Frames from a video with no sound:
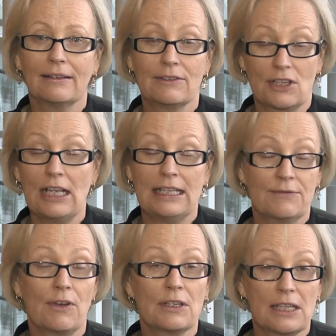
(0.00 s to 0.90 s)
certainly as
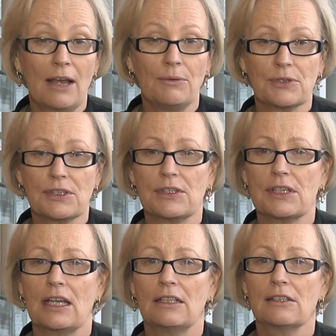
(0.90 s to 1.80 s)
far as I was
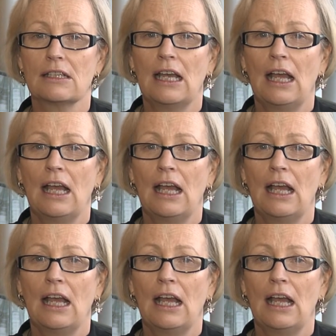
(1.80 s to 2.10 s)
concerned.